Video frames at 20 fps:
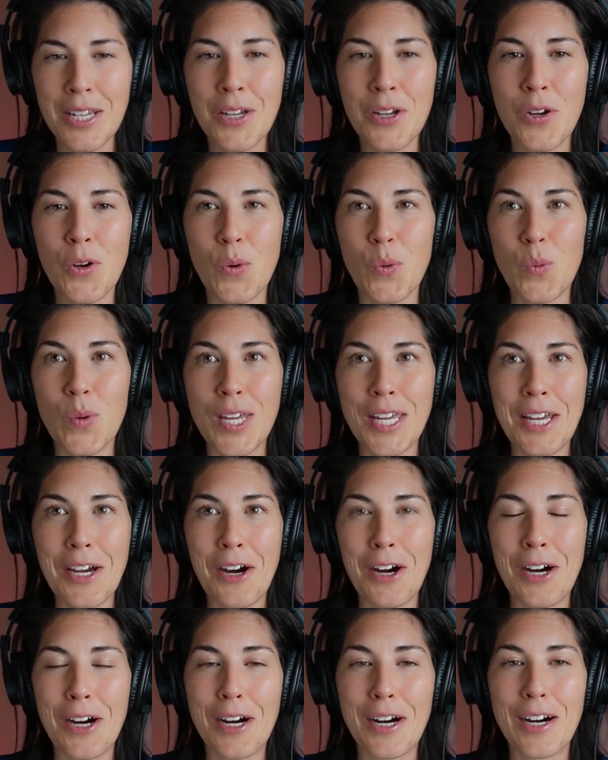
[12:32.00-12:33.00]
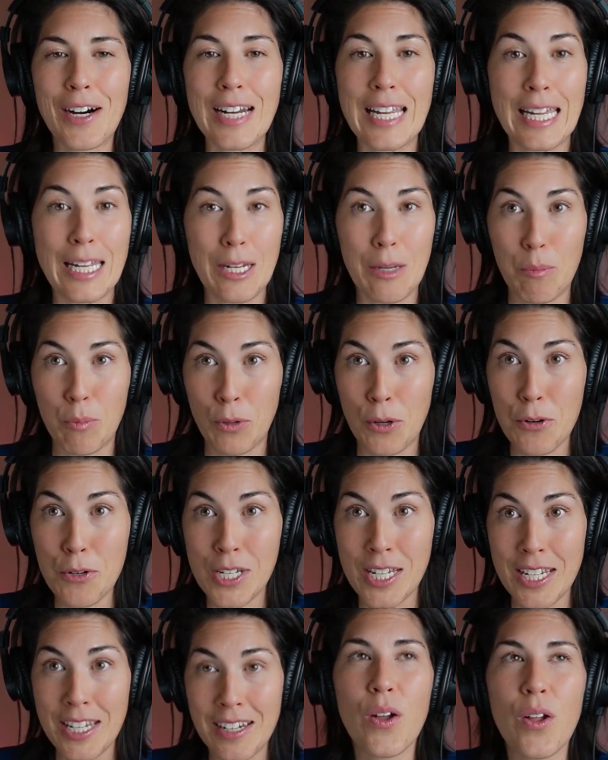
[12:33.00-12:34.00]
We are eating
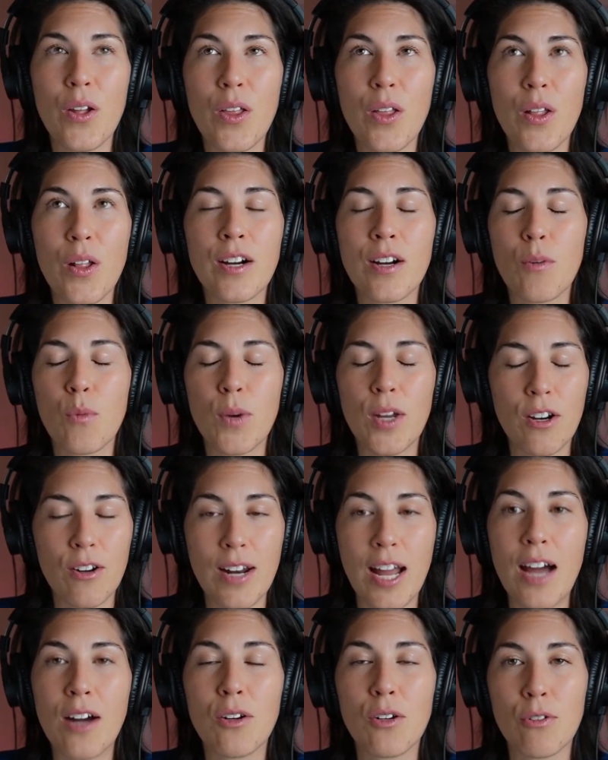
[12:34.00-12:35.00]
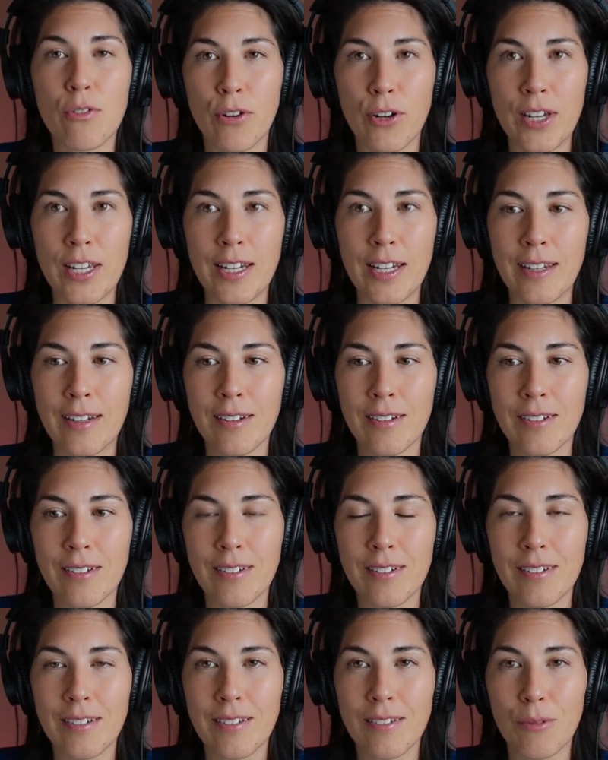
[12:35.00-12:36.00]
protein. We are not overeating.
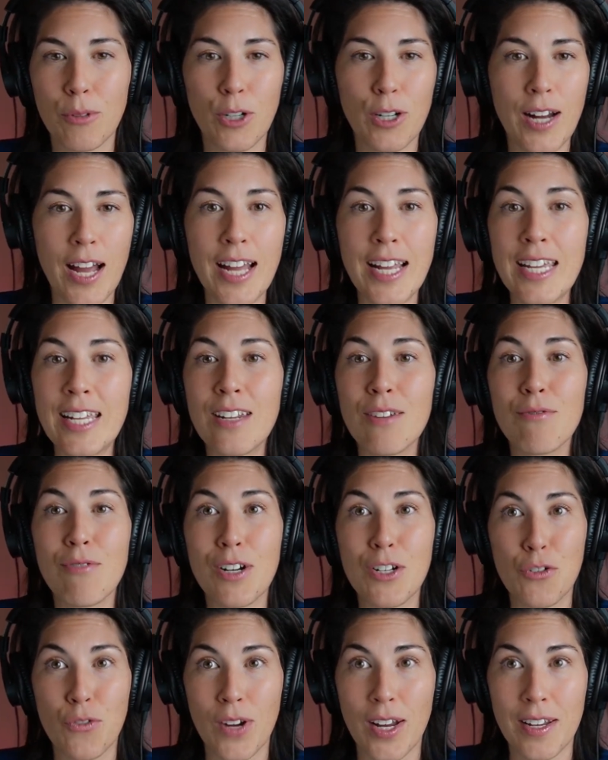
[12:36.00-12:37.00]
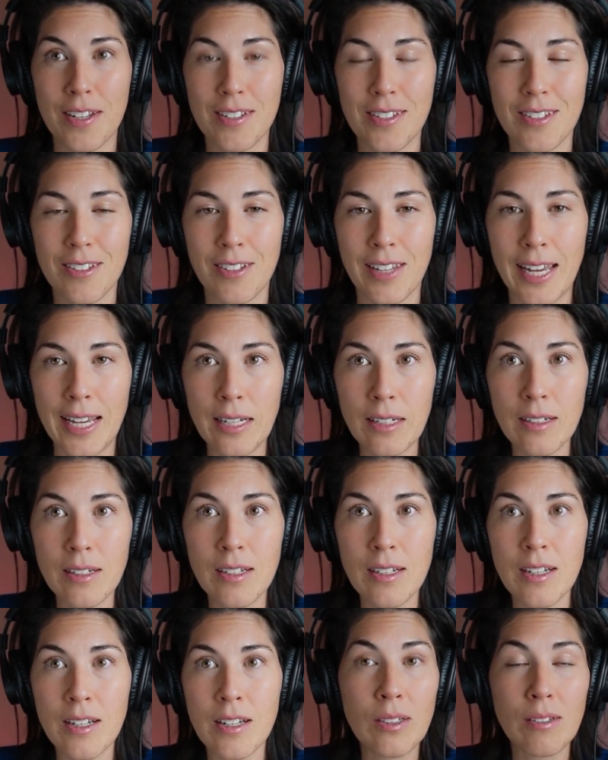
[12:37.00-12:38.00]
We're not eating French fries, okay?
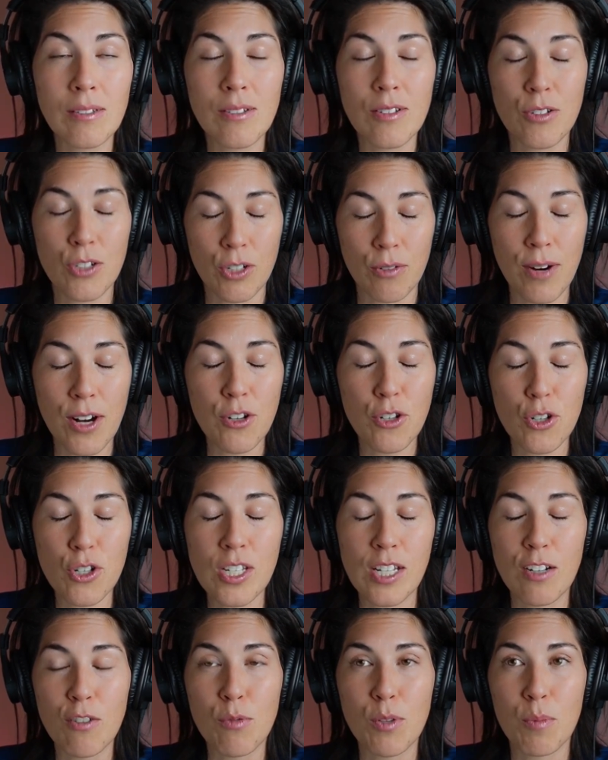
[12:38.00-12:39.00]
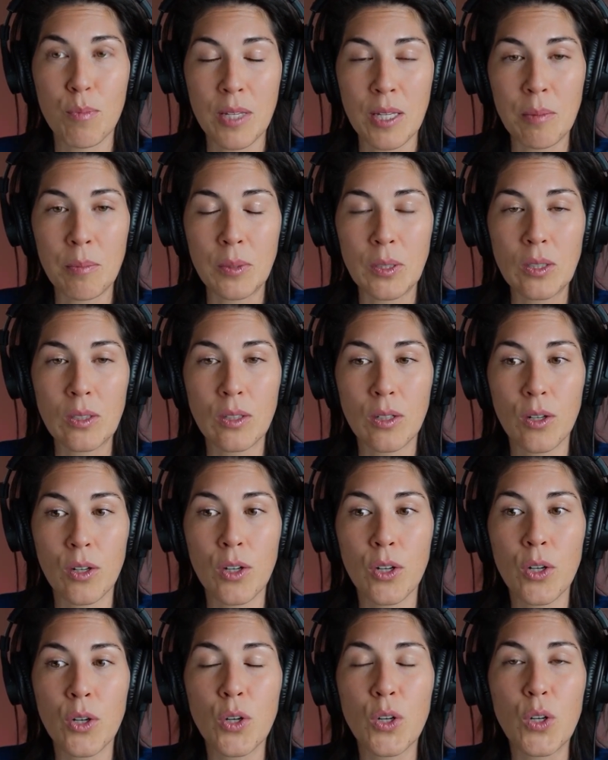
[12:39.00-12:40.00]
Surround yourself with people
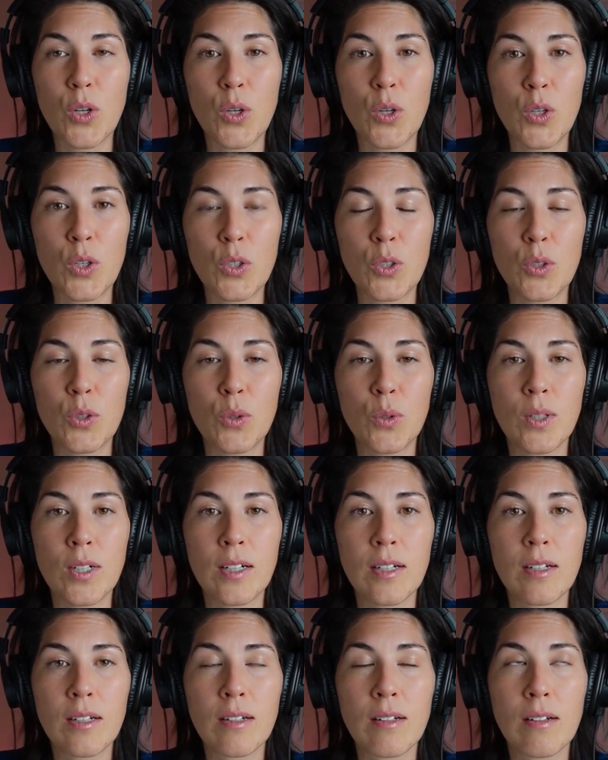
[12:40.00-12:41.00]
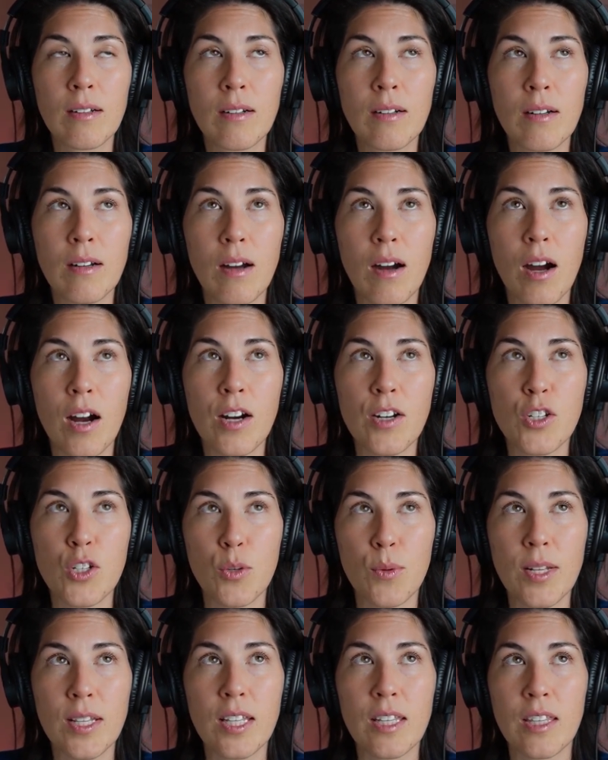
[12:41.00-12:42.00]
who are
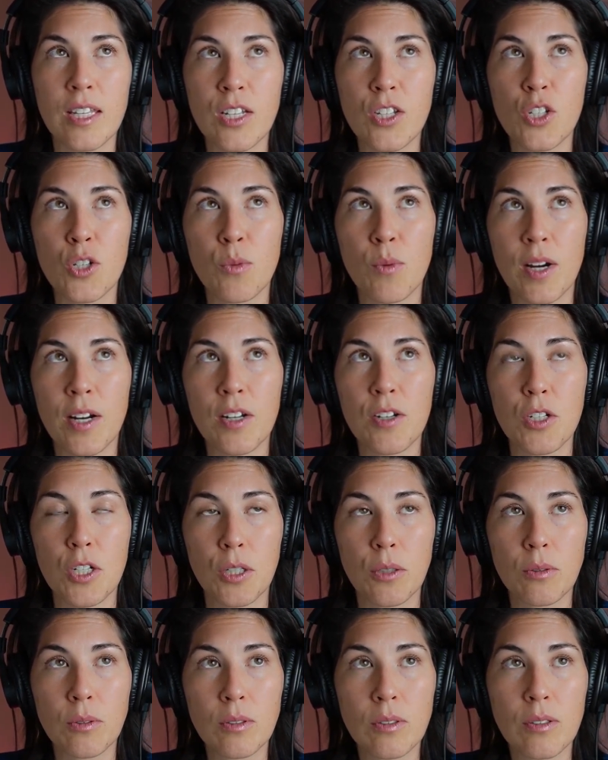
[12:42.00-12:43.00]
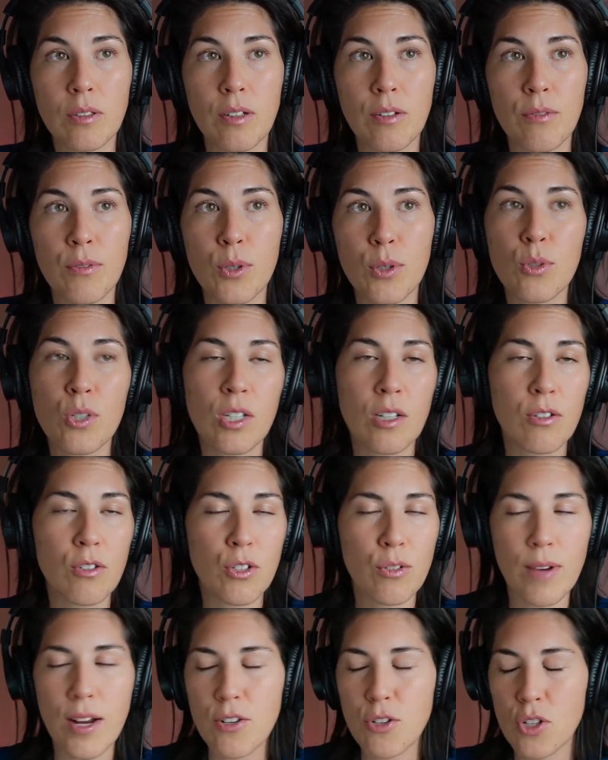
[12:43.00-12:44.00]
doing the things you want to do. If you
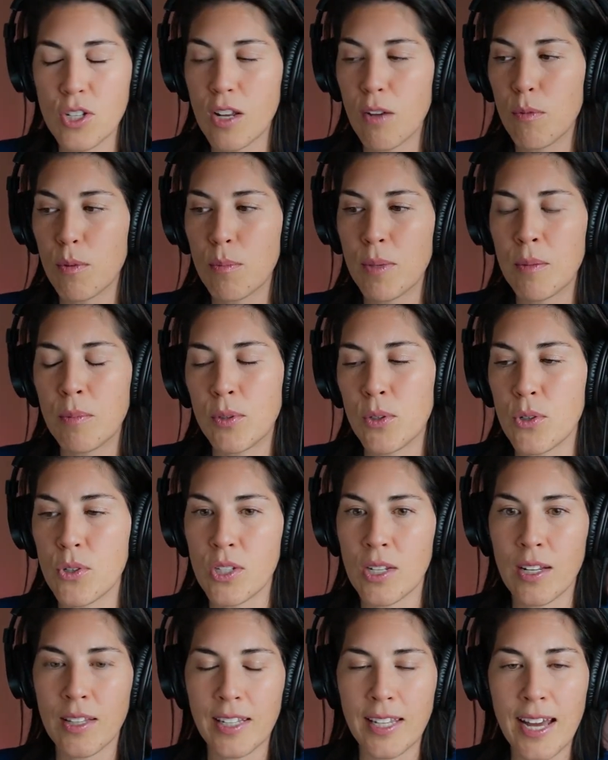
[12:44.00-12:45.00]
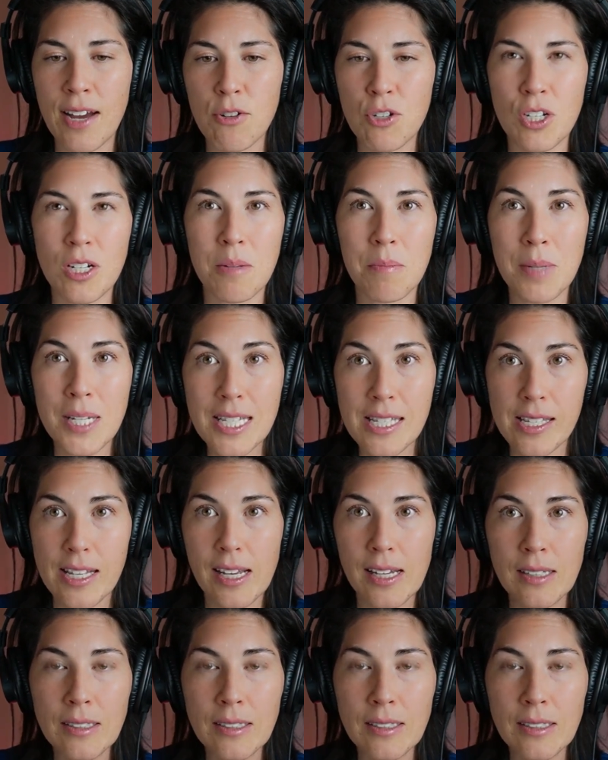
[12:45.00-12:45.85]
surround yourself with people who sit on the couch and eat pizza,